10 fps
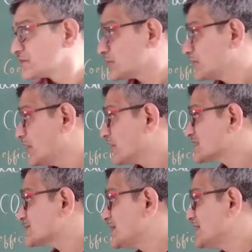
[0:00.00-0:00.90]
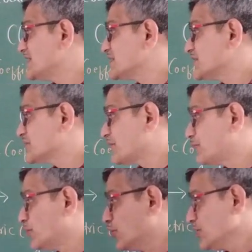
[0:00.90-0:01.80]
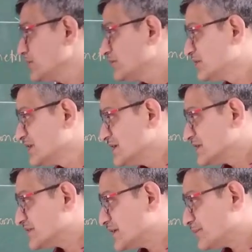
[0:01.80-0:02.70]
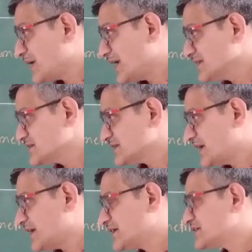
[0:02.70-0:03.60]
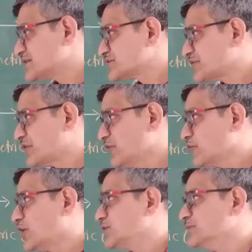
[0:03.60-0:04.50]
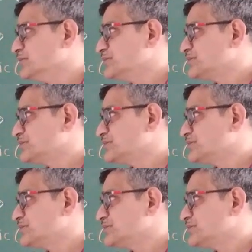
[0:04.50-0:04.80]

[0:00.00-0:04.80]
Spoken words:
So we have explained in terms of mole, then mass, and in terms of volume.